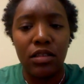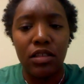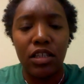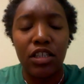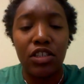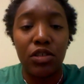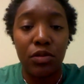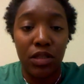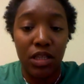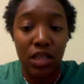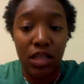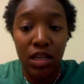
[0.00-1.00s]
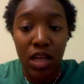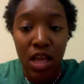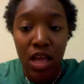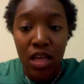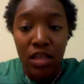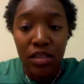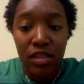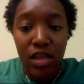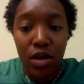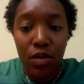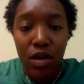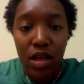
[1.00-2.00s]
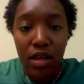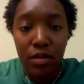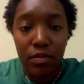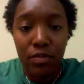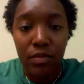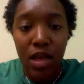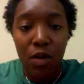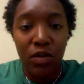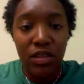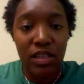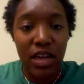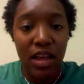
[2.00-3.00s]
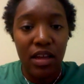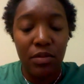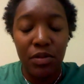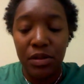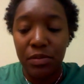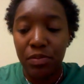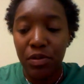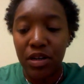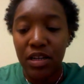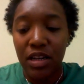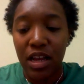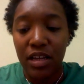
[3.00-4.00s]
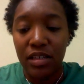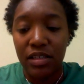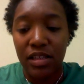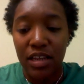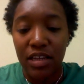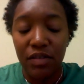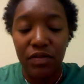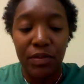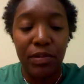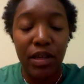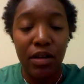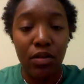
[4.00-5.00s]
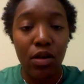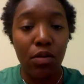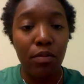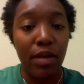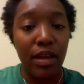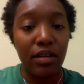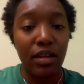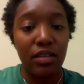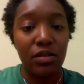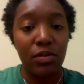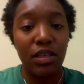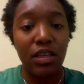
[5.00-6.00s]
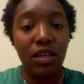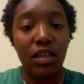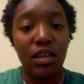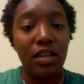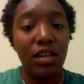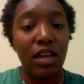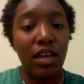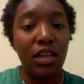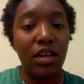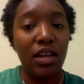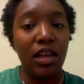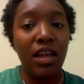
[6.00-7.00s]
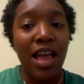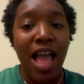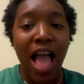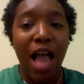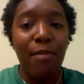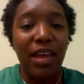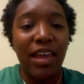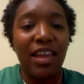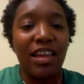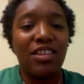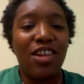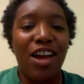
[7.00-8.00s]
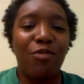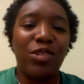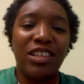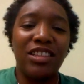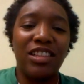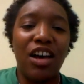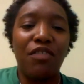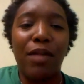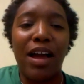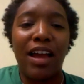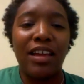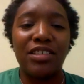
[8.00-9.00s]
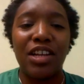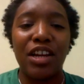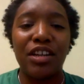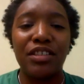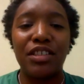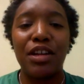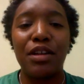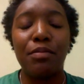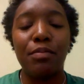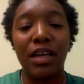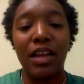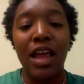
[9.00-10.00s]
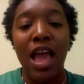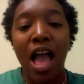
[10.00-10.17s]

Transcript: look into it then. So I went today. It was pretty nice. I definitely plan on going back next weekend, and I really love my church, but